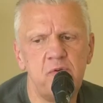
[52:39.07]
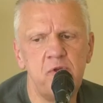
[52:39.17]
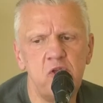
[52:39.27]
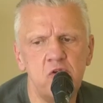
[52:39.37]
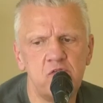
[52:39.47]
tell
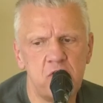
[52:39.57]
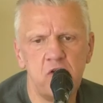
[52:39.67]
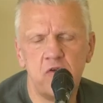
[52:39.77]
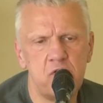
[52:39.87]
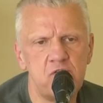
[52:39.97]
me years
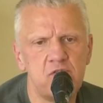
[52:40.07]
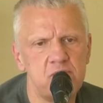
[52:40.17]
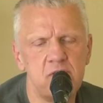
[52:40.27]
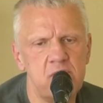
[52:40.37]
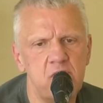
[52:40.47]
ago because,
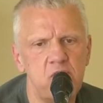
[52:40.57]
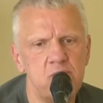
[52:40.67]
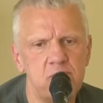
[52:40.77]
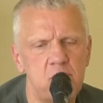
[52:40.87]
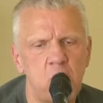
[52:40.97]
you
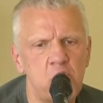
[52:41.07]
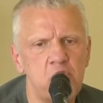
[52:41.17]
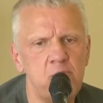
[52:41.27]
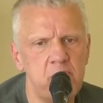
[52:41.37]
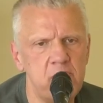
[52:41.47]
know,
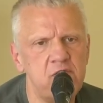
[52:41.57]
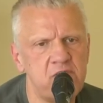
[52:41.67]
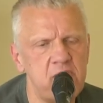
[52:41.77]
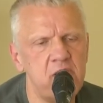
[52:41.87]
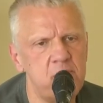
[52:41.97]
argument
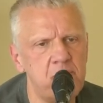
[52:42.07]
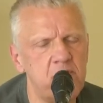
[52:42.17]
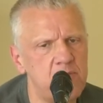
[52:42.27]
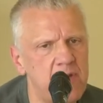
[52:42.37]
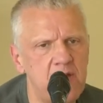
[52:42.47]
is again a
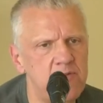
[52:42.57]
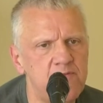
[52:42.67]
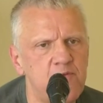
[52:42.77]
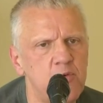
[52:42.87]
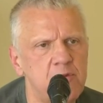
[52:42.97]
part of my
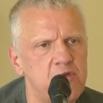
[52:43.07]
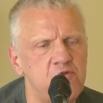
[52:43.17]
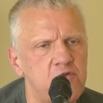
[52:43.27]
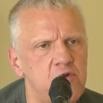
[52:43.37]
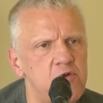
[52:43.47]
form of
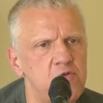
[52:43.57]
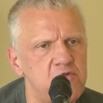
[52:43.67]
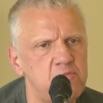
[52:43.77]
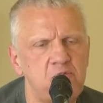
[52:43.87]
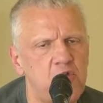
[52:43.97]

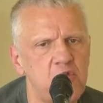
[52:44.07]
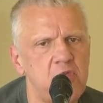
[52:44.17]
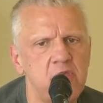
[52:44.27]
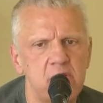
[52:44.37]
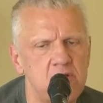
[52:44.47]
control,
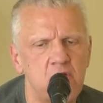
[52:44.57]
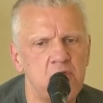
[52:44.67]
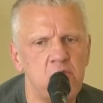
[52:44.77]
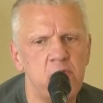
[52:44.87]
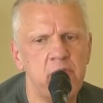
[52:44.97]
talking,
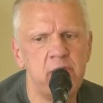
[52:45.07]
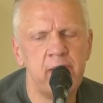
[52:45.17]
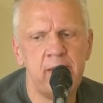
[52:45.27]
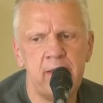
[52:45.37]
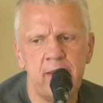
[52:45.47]
arguing.
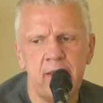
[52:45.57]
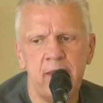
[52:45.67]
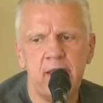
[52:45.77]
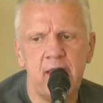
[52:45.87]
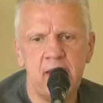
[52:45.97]

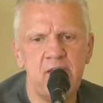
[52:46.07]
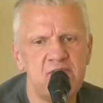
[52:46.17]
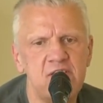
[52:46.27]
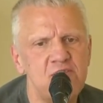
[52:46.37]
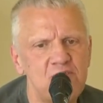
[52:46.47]
And he
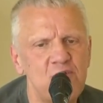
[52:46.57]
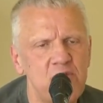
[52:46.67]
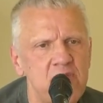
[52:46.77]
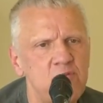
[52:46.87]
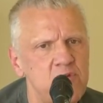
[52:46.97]
said, you
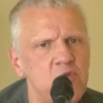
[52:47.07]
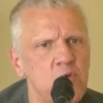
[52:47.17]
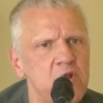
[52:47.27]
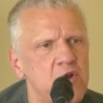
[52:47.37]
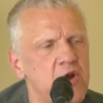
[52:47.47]
know, Ed, when you
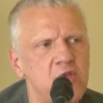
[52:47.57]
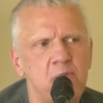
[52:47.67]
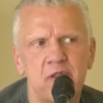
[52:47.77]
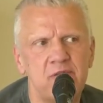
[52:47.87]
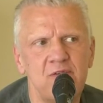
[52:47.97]
win an
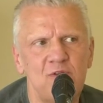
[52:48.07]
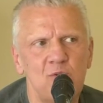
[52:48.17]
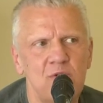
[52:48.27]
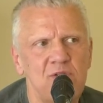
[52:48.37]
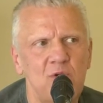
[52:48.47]
argument,
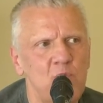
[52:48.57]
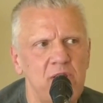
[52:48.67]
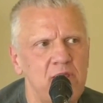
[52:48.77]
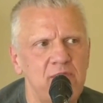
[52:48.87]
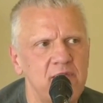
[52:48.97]
you, you don't
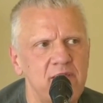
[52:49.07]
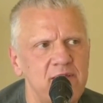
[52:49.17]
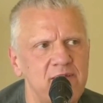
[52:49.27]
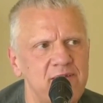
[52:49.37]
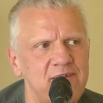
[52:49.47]
win anything.
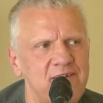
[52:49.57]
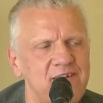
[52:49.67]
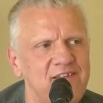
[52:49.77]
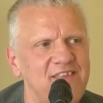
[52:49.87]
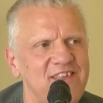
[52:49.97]
That's right.
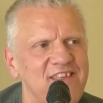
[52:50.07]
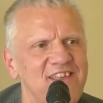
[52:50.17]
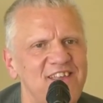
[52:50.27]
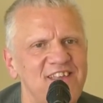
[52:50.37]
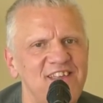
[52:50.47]
Mm.
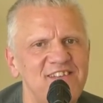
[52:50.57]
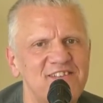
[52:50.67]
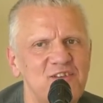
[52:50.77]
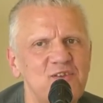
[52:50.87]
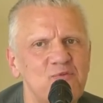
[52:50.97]
That's great. He
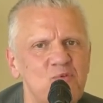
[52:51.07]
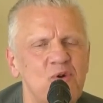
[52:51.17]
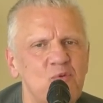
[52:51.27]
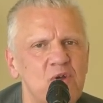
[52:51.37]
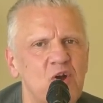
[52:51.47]
said,
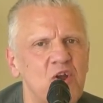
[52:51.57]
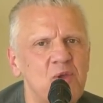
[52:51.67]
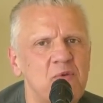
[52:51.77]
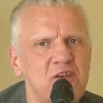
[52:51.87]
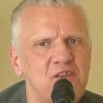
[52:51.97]
"The what
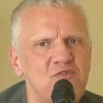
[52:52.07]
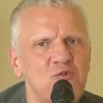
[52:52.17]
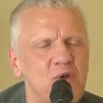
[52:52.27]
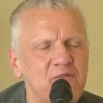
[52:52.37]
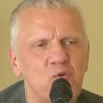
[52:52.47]
relationship loses.
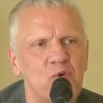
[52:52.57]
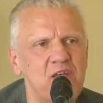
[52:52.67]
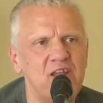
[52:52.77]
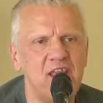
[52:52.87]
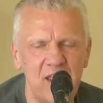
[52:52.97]
Did you ever
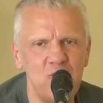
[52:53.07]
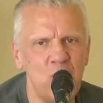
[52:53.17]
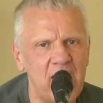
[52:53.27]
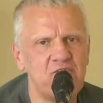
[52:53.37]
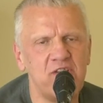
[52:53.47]
win? And
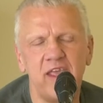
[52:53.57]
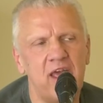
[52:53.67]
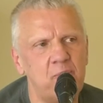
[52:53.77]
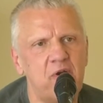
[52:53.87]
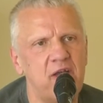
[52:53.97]
you actually
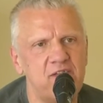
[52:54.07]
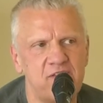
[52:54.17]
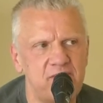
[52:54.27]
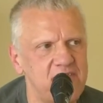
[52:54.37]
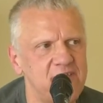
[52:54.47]
got a
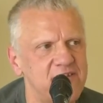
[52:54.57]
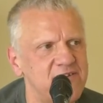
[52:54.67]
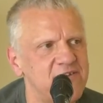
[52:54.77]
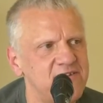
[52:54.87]
prize at the end."